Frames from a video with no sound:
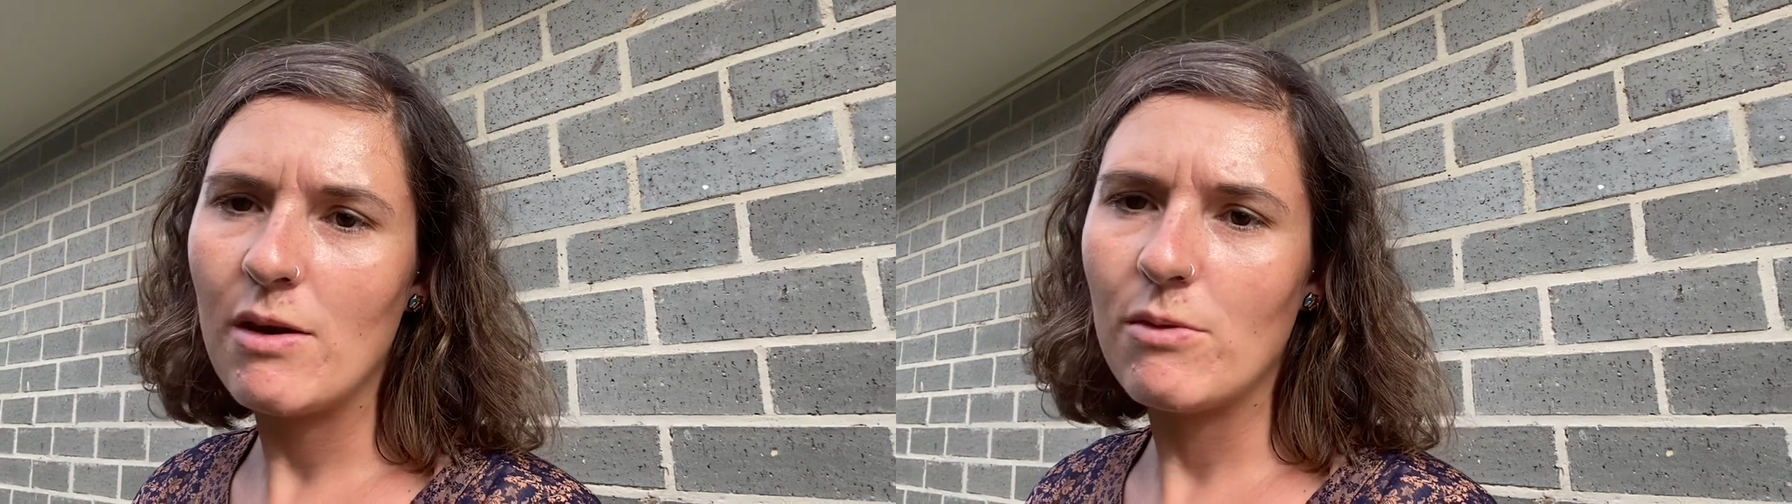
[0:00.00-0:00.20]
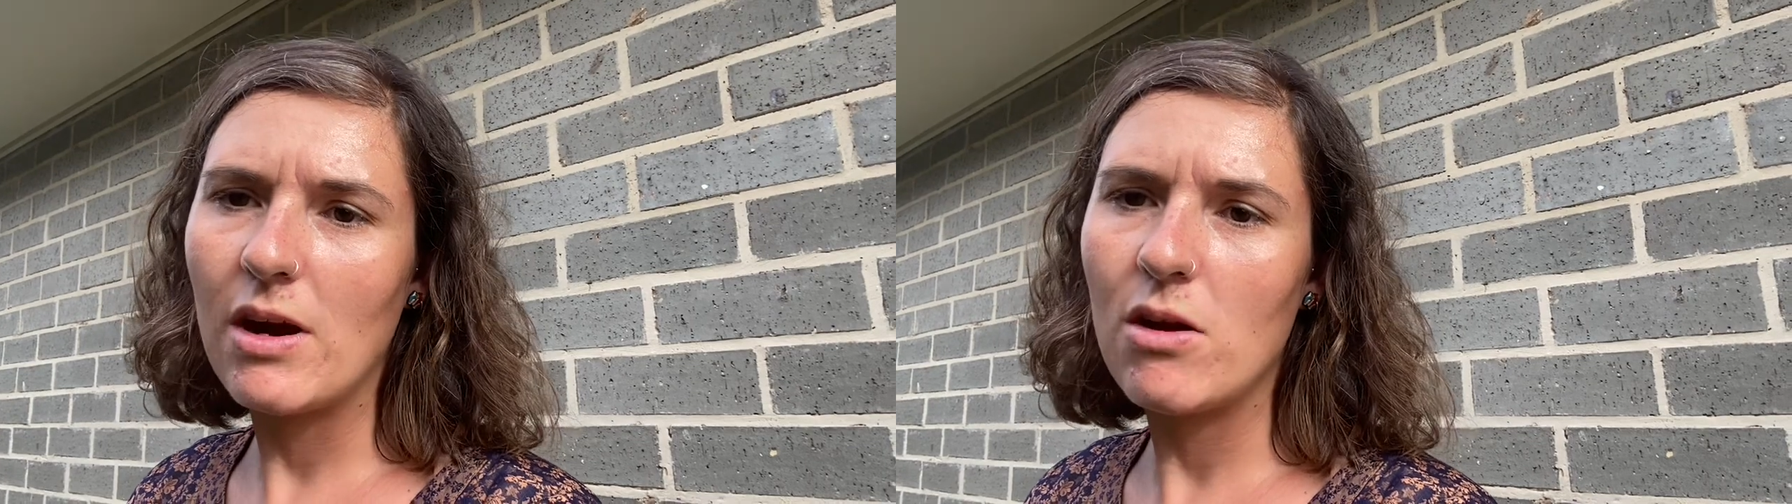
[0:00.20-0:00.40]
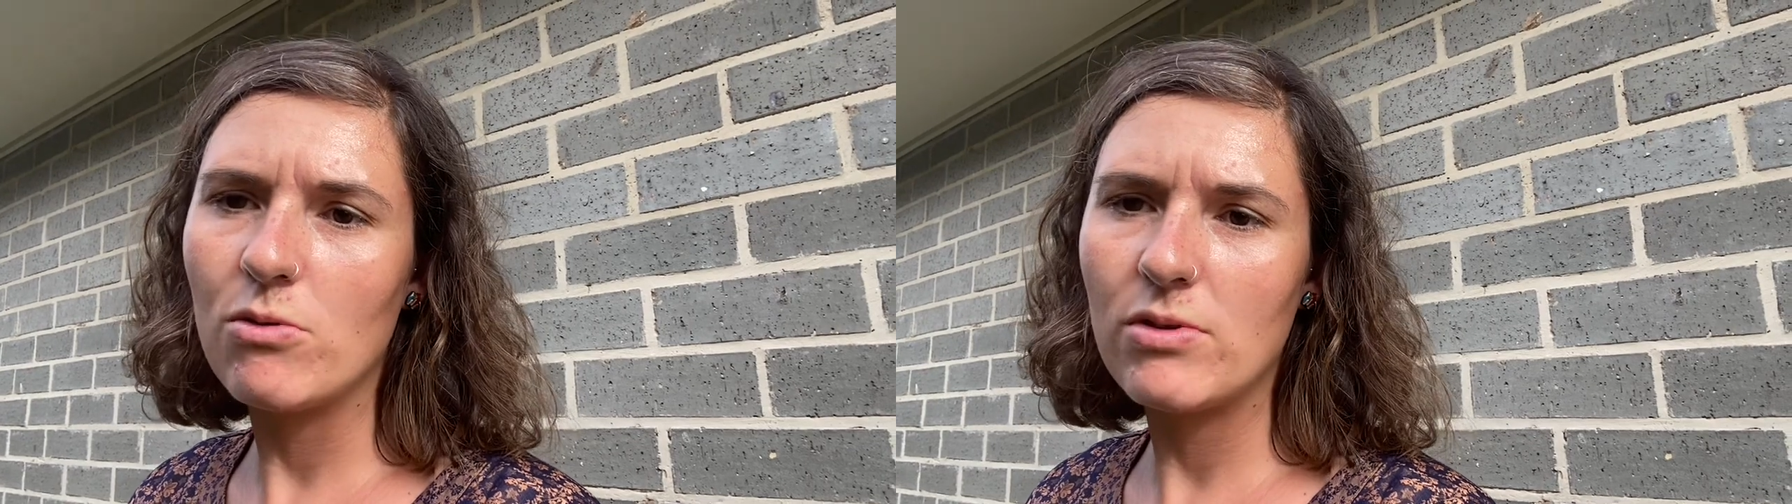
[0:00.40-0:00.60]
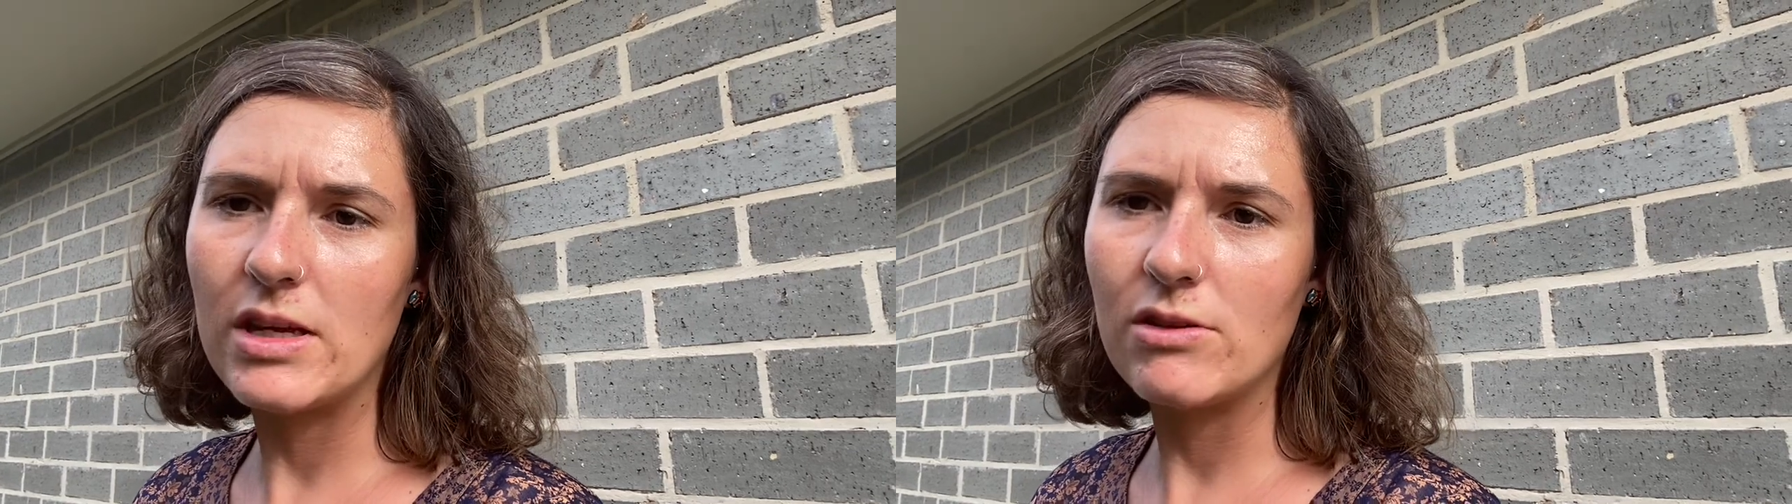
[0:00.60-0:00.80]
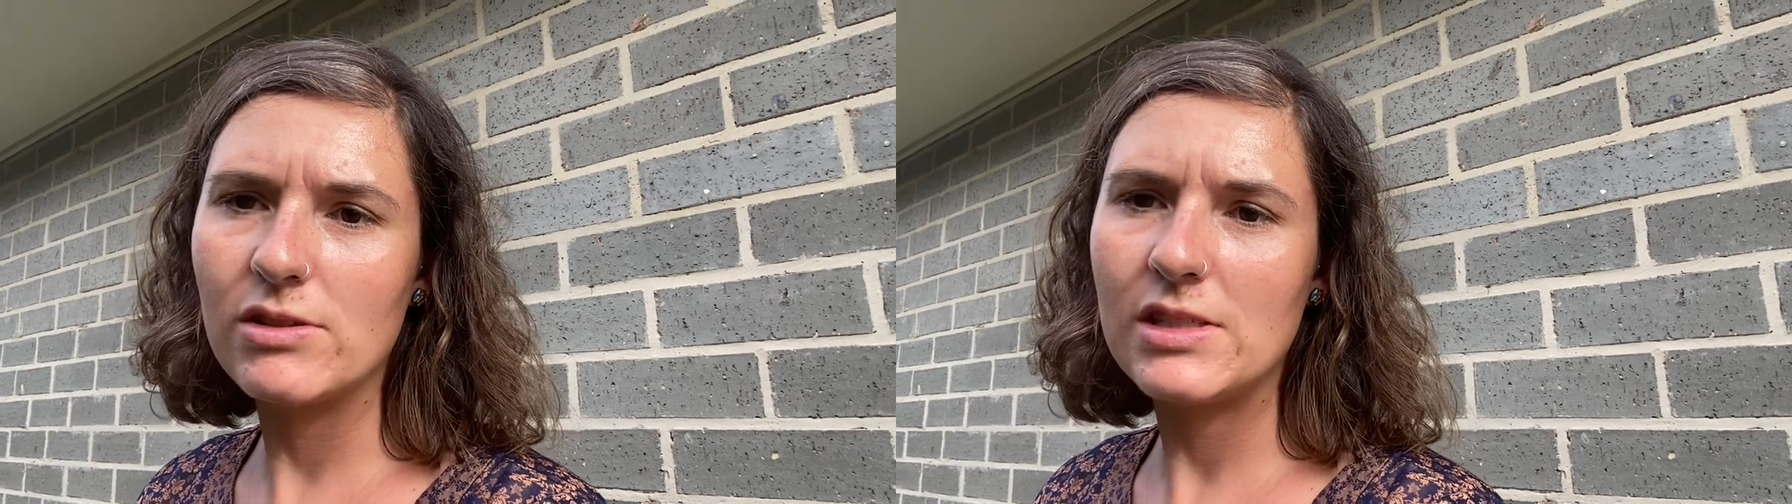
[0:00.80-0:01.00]
were
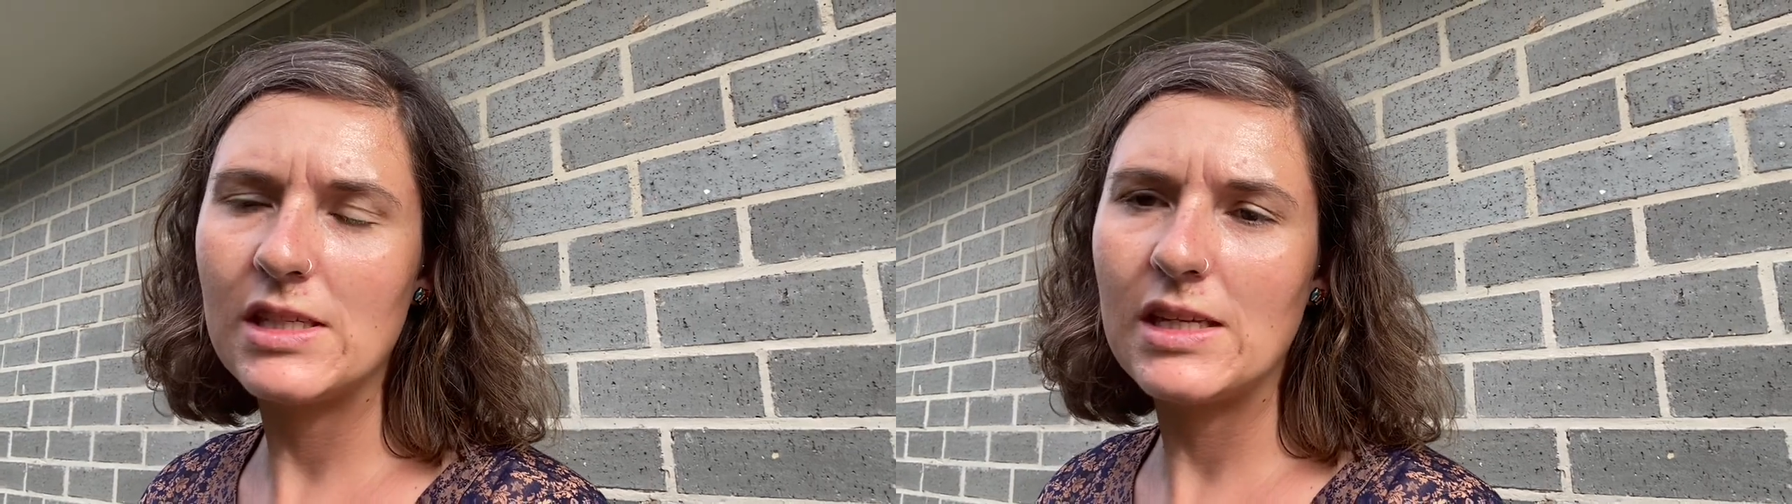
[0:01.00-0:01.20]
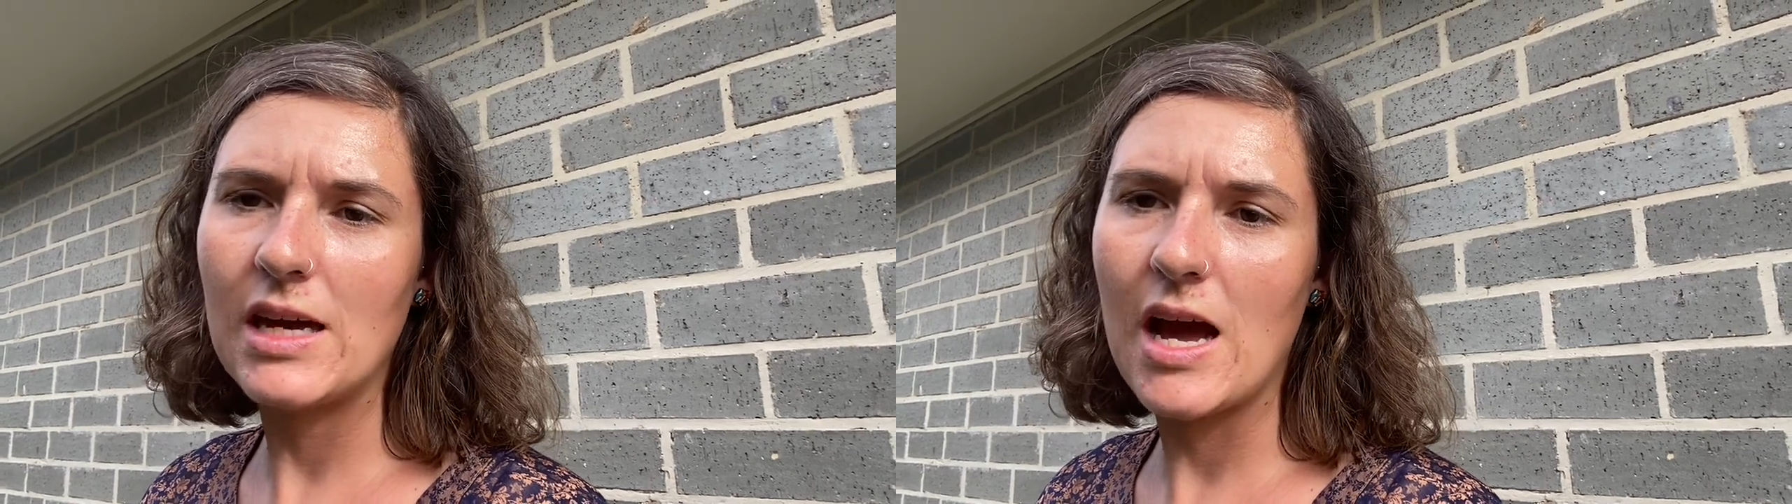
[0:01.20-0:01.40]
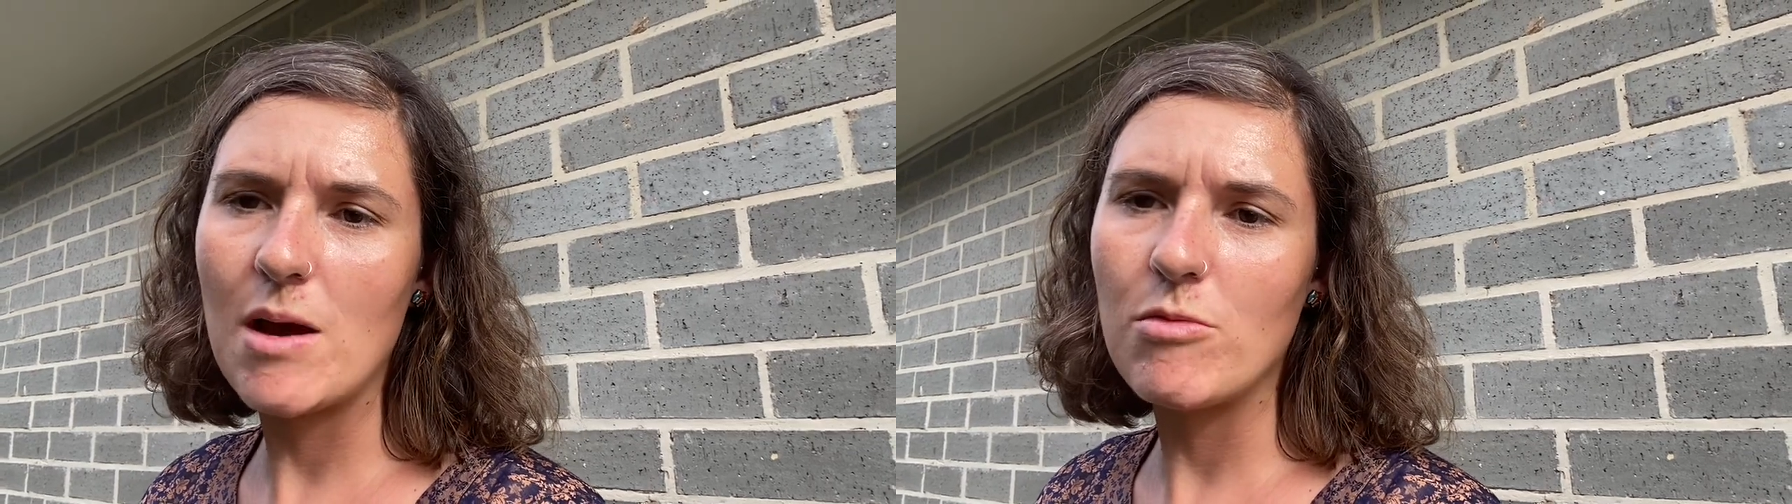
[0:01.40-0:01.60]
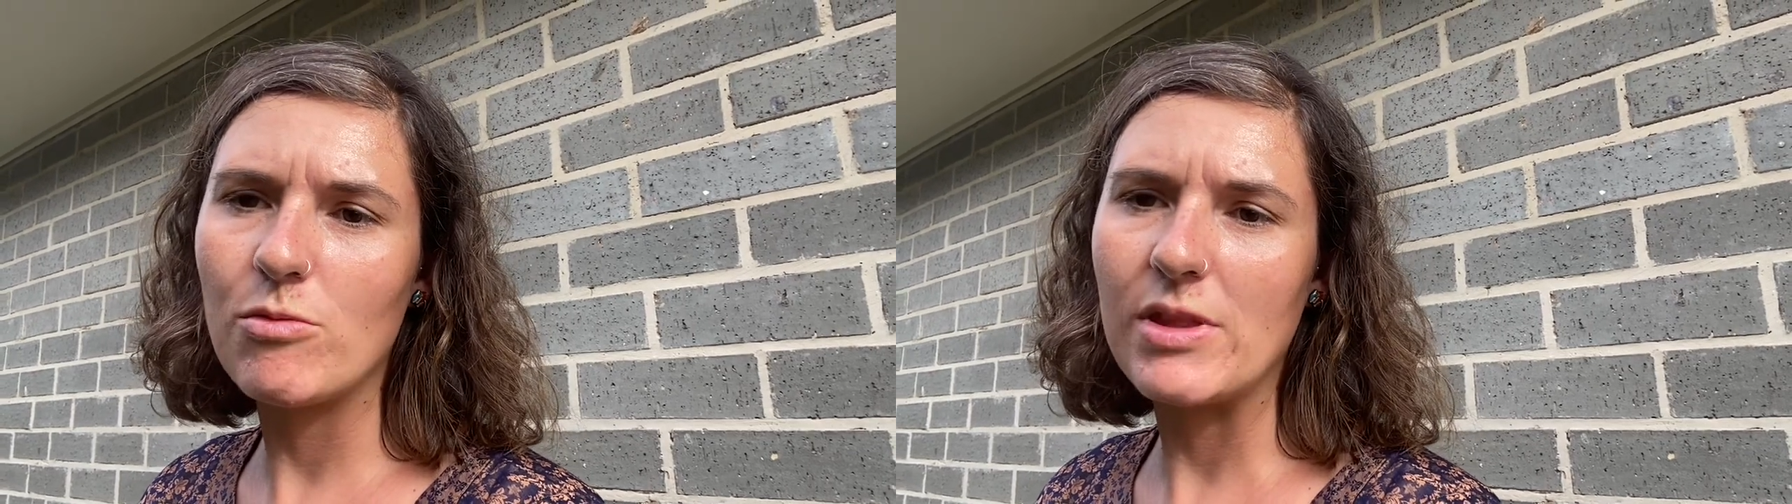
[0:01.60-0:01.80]
holding on Sydney Harbour